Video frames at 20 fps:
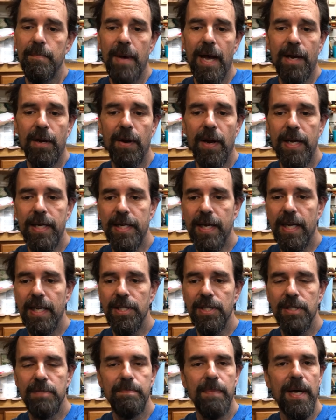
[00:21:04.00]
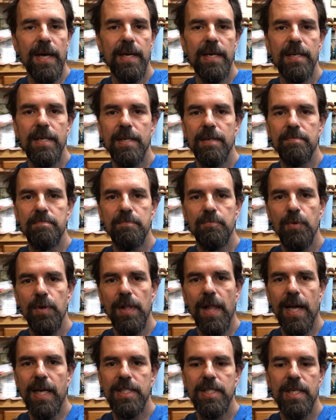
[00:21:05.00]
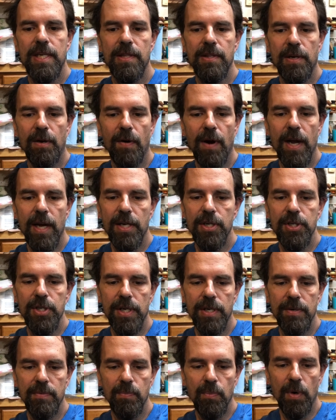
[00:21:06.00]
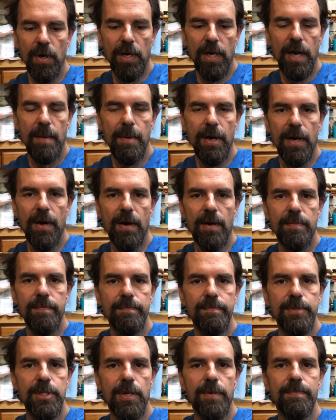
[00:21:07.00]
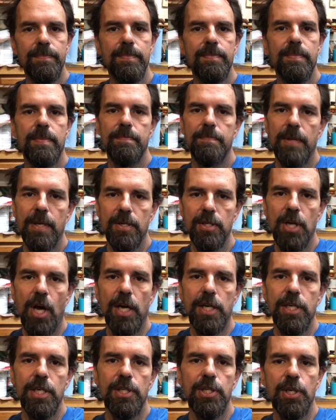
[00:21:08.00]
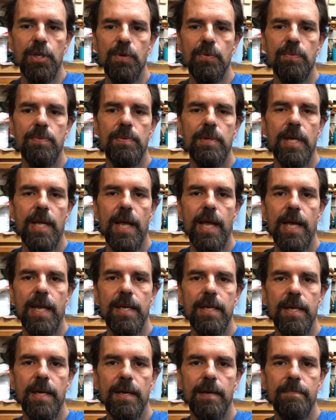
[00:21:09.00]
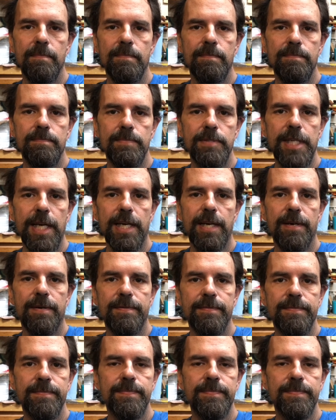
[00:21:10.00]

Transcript: my great day just by uh, relaxing in the garage and working on my car. So talk to you soon, and um, take care.